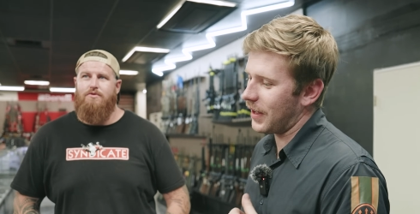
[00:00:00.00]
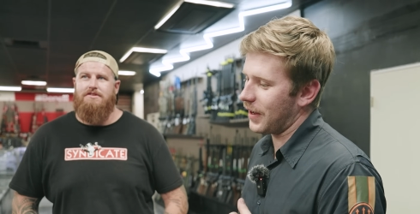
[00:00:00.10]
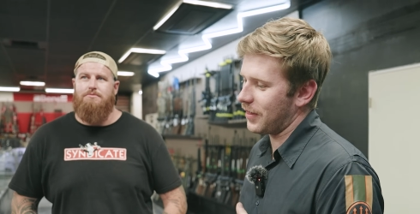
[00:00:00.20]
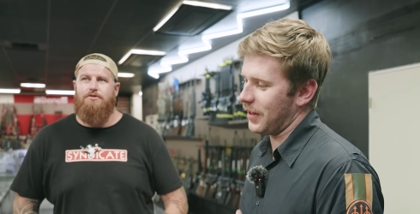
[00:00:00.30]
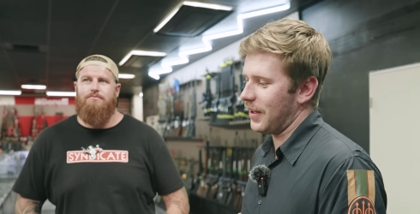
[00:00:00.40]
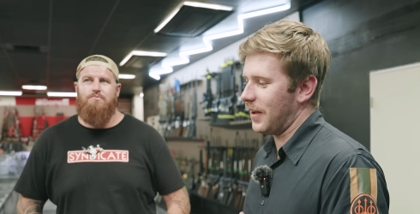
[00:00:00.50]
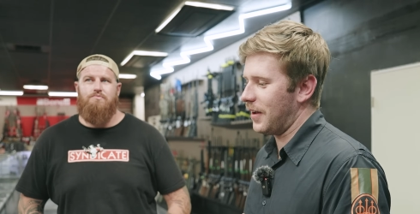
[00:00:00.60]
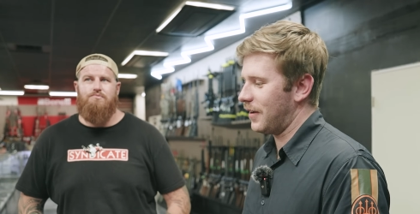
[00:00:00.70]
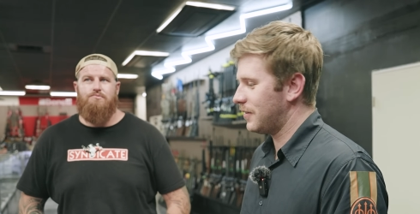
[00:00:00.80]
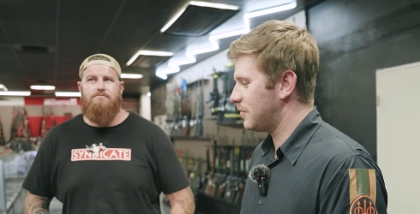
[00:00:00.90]
Speaker 1: like the
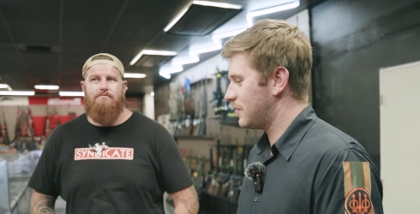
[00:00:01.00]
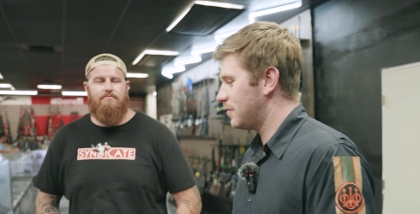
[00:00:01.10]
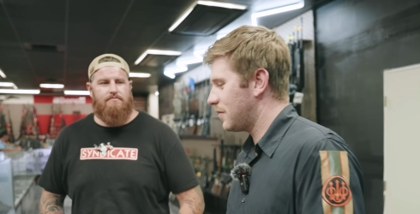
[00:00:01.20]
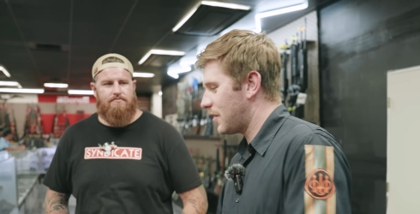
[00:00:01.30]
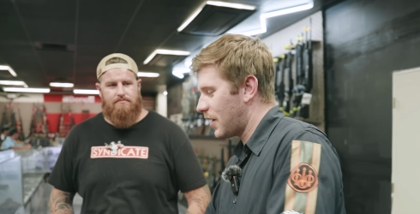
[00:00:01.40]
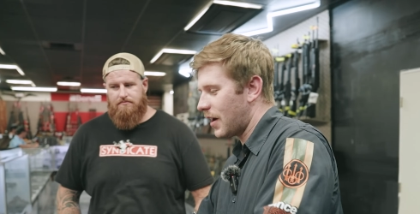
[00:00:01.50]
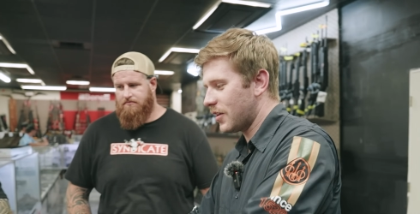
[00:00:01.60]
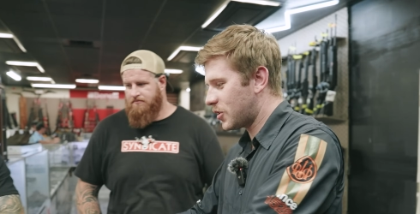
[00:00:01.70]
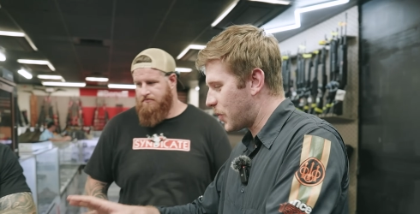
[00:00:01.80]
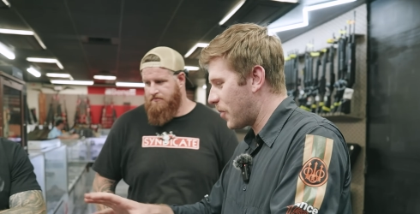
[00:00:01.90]
uh, the kind
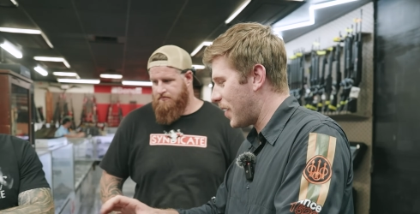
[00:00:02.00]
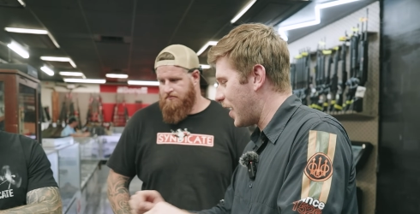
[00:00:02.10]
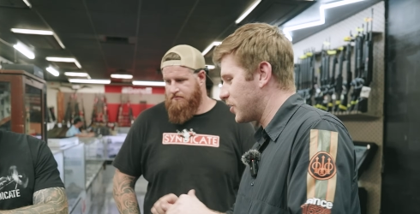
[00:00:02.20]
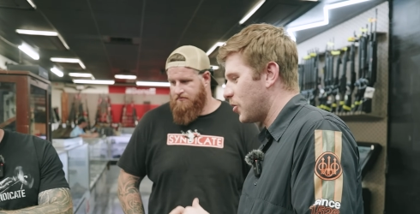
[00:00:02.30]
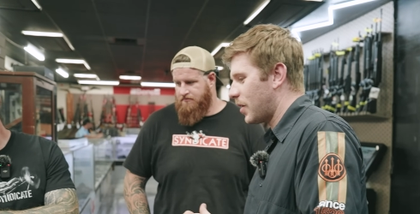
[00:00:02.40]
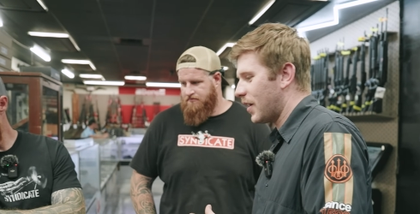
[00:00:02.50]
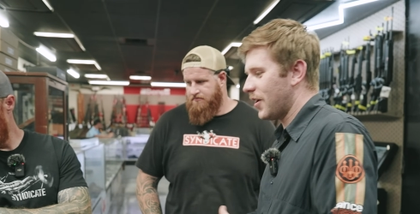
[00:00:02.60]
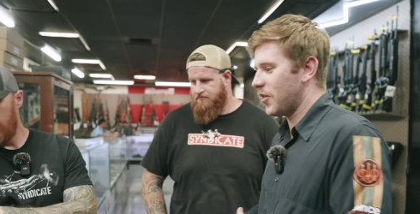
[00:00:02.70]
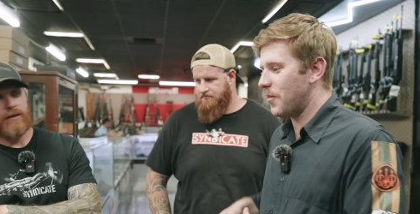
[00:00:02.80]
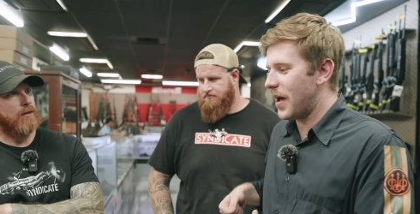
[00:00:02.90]
of the spare mags going on
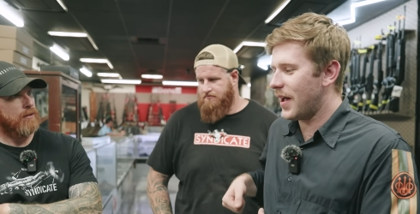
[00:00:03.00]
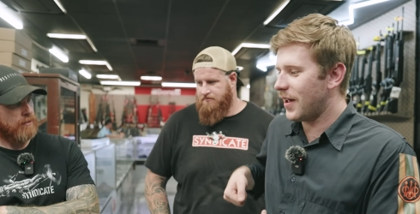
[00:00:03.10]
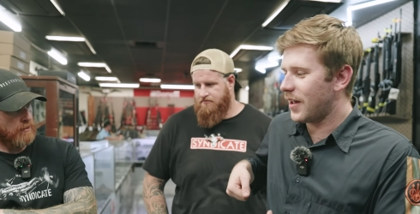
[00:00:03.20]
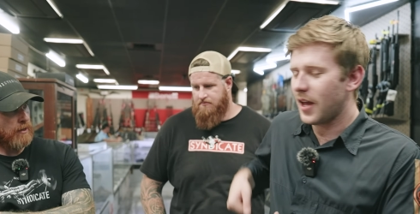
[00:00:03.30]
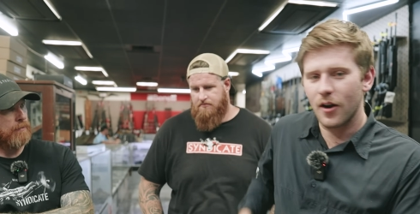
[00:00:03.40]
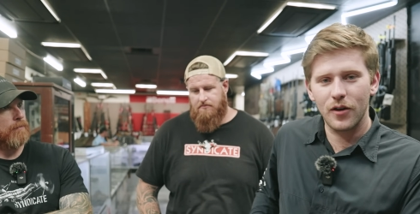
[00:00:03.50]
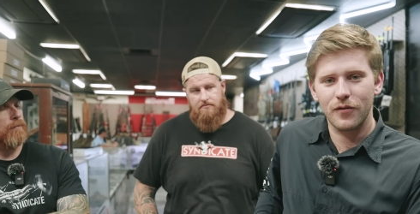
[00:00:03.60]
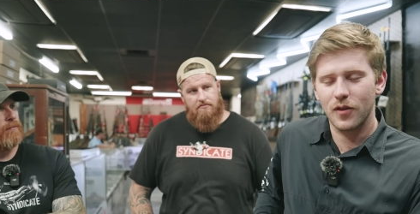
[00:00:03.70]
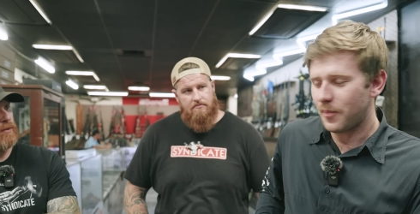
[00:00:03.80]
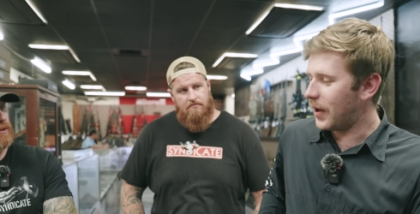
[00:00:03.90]
here, the mag yep.
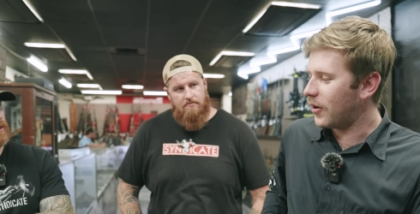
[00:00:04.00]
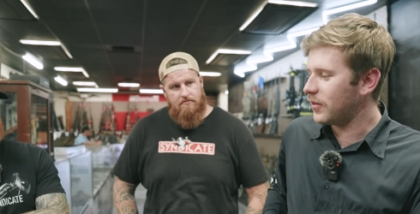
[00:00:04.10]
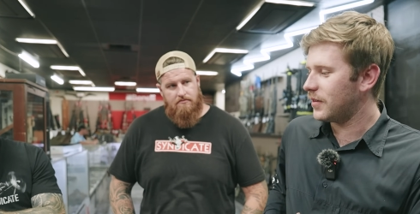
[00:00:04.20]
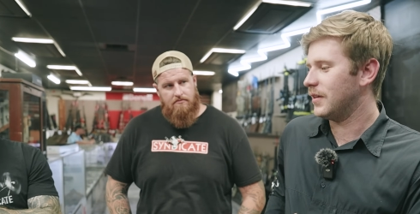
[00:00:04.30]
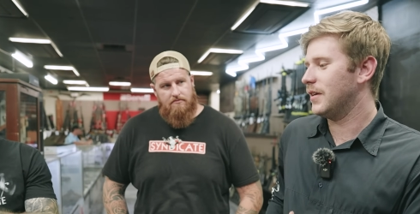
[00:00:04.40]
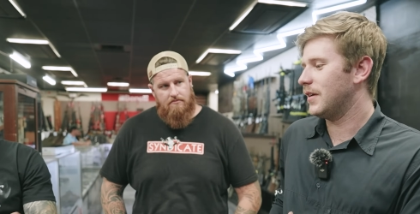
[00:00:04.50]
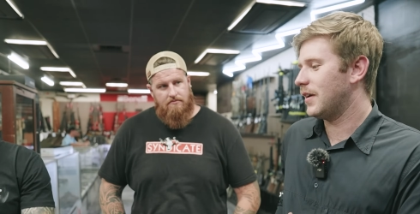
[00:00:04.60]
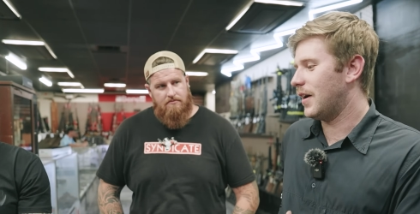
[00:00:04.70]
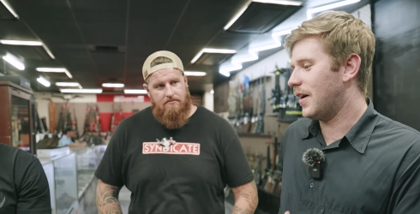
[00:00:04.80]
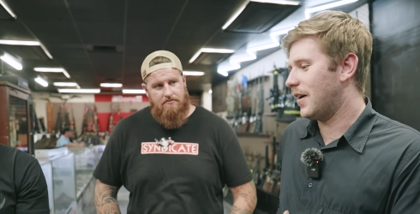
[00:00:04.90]
carrier for the belt.
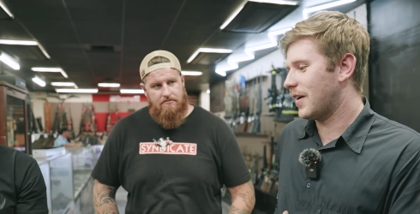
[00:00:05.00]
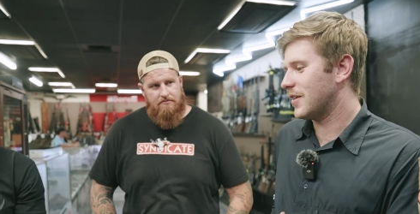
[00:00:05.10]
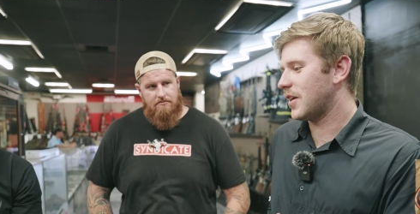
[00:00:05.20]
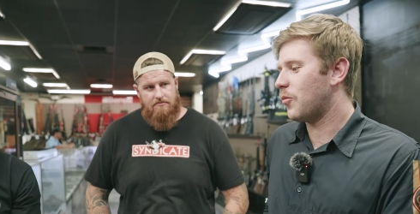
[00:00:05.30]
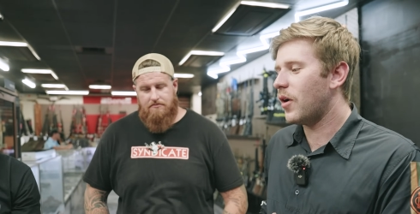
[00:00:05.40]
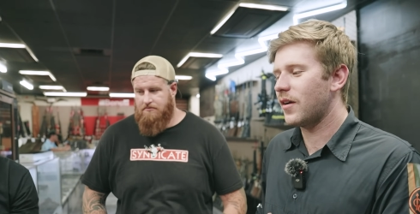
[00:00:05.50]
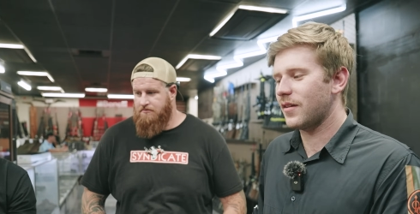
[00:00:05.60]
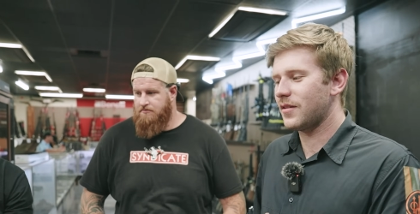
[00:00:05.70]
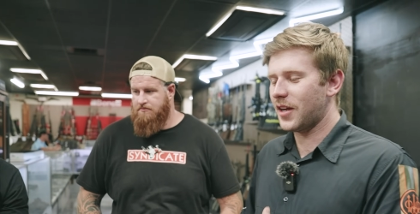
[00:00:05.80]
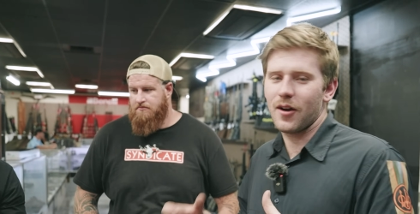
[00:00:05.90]
Yes. Because uh, I
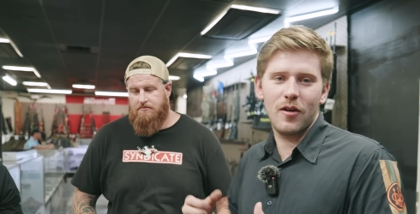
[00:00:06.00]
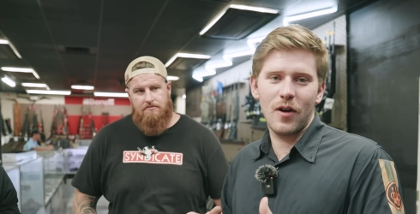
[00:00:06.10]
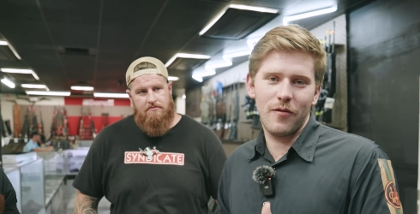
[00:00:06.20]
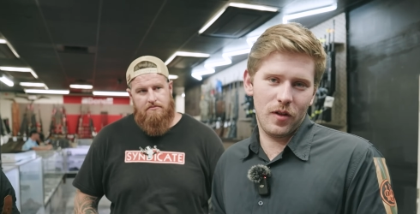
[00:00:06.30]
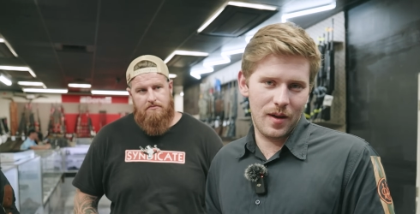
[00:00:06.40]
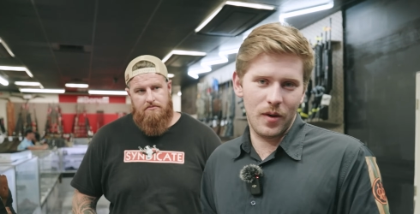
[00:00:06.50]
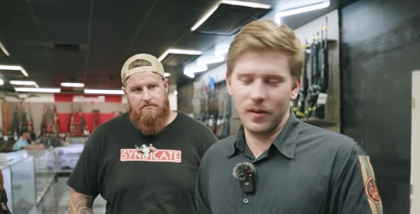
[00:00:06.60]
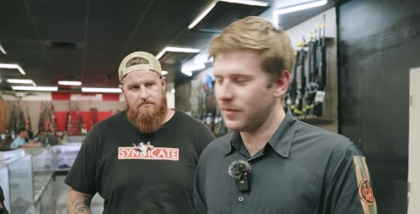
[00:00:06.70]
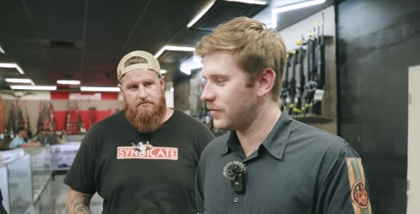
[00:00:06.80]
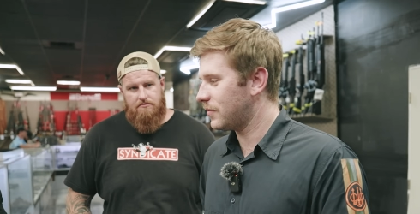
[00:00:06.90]
want to carry rifle
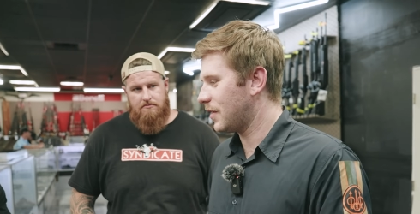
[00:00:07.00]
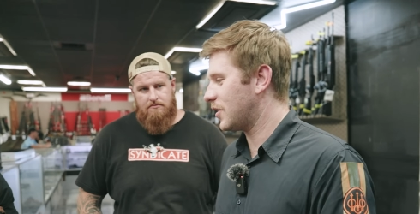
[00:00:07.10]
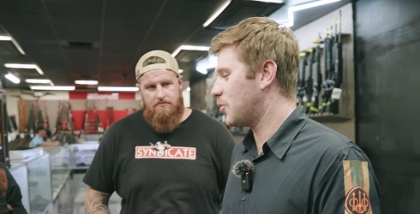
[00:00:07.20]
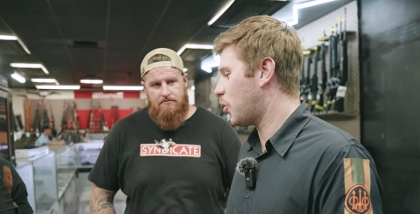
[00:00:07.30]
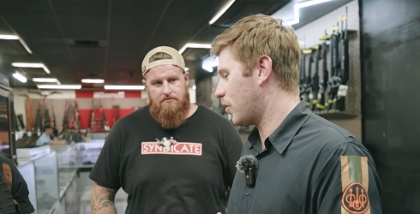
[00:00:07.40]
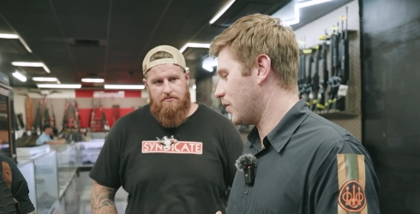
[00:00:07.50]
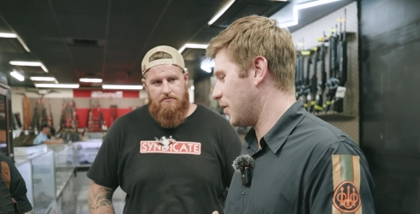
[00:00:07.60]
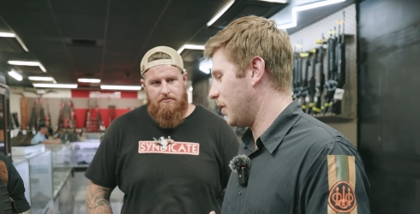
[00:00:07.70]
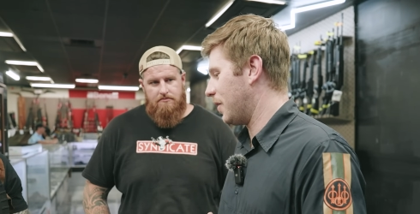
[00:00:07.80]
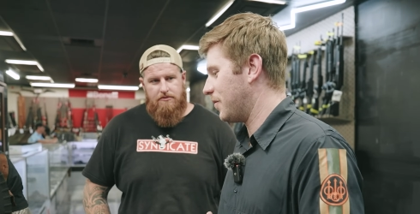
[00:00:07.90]
ammo. Yeah, That's important
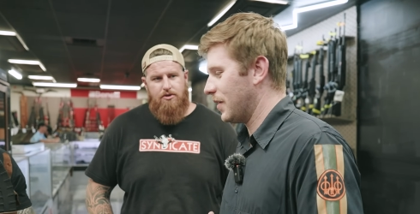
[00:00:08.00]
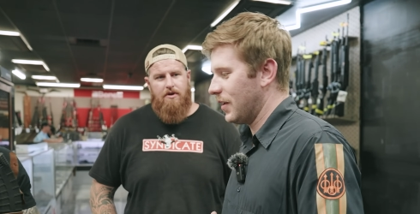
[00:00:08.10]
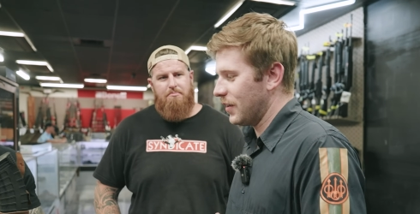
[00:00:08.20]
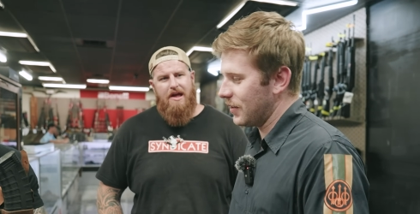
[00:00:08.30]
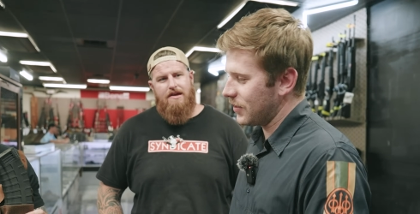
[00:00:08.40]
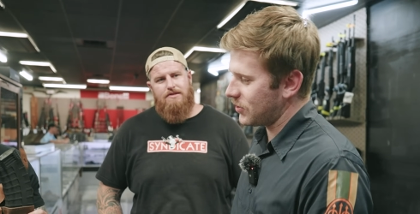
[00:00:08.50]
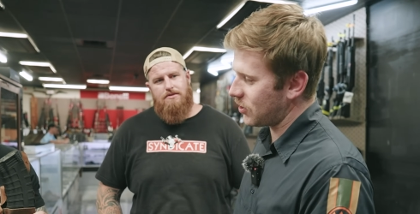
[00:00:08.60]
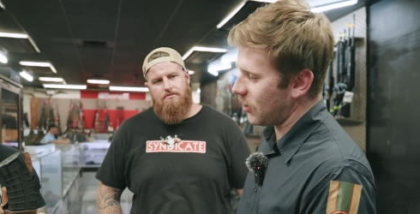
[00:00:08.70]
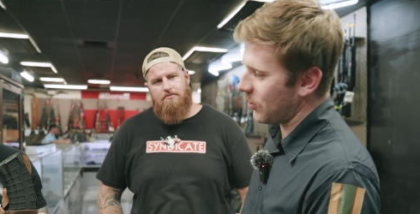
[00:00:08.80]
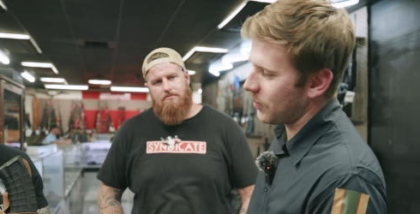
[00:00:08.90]
to me. This is your primary.
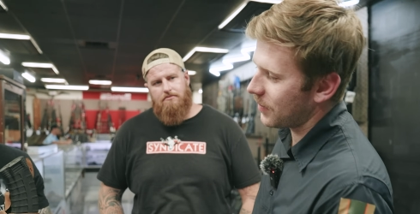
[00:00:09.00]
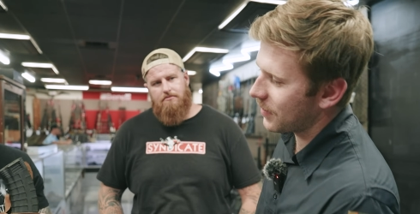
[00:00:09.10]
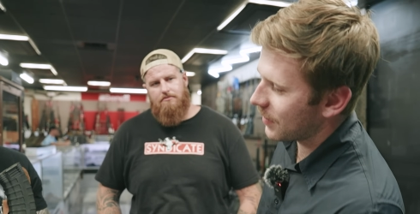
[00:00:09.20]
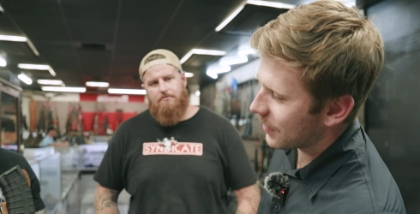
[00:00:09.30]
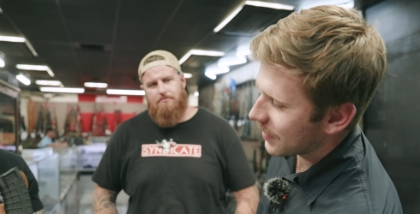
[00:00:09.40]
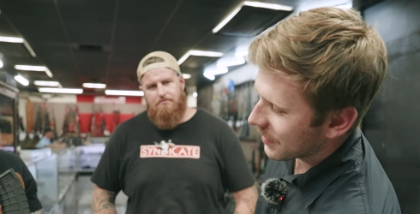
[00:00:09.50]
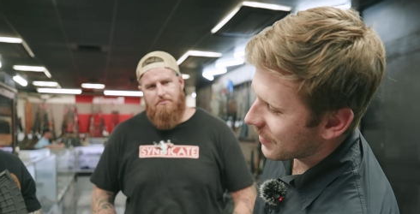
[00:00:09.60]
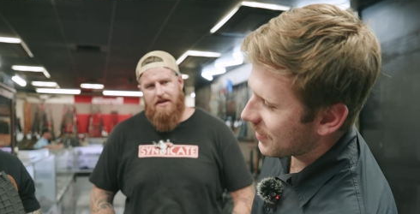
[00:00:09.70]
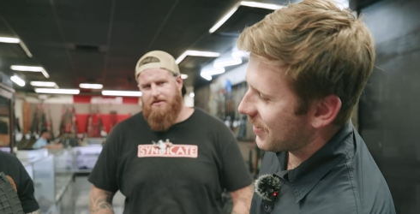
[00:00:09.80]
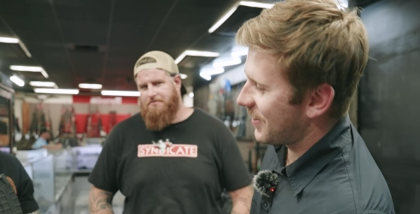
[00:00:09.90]
So
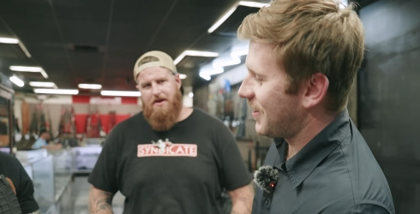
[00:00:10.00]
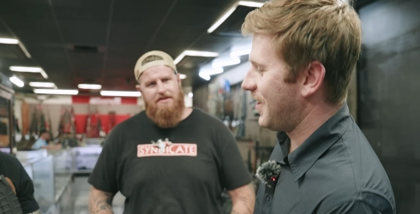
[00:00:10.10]
Speaker 2: Back we already